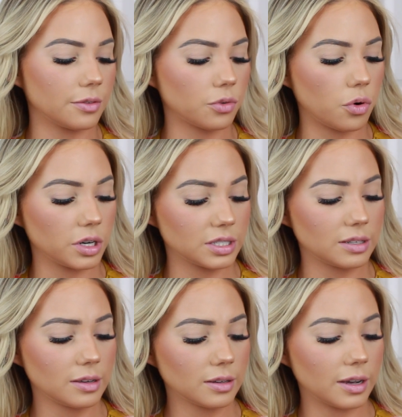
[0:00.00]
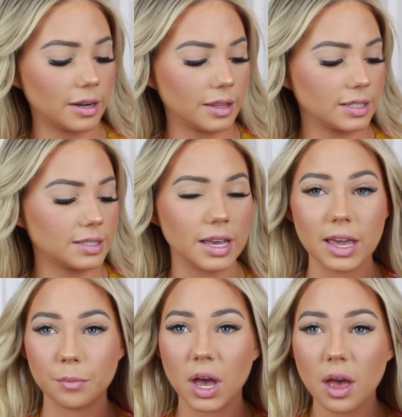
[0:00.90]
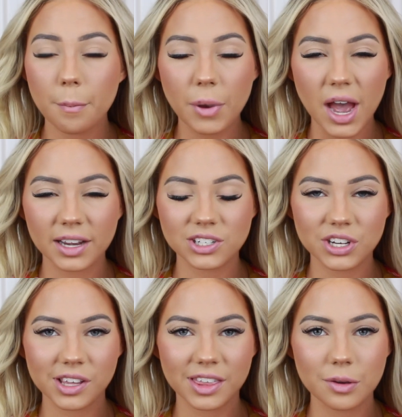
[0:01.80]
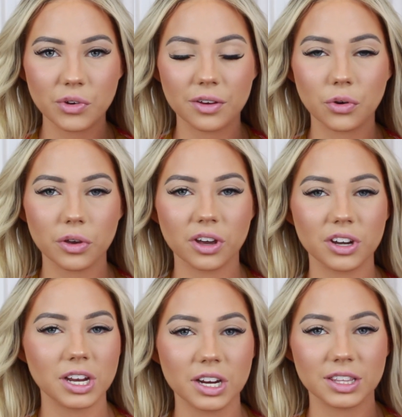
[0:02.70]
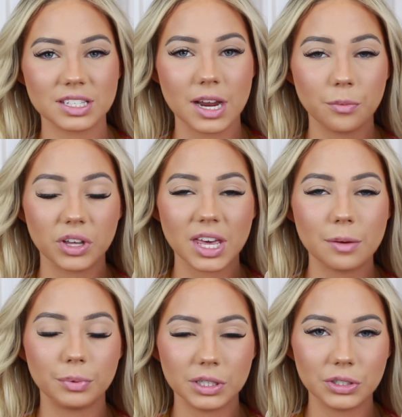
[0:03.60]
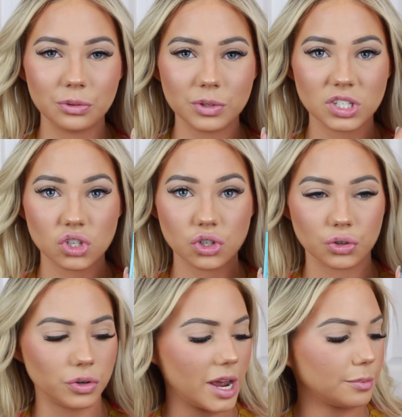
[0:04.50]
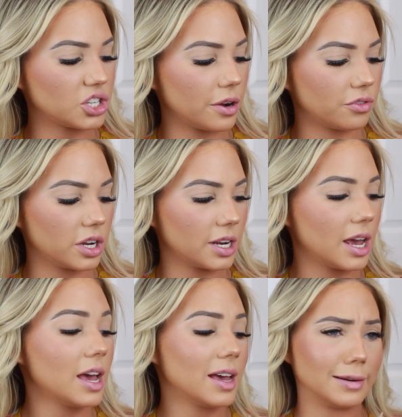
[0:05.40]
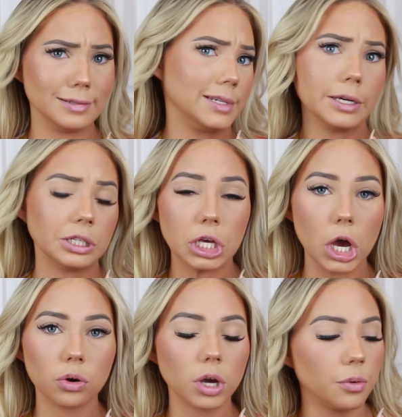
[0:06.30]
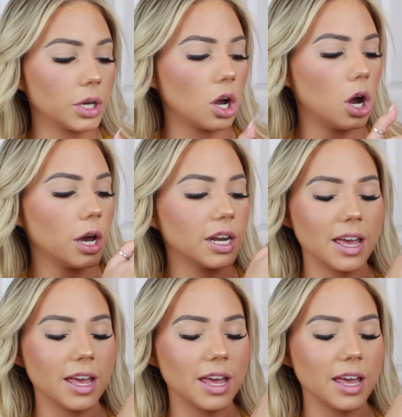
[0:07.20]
Of course, kind of the same packaging theme we have going on here, this time with a blue stripe chevron dealio going on.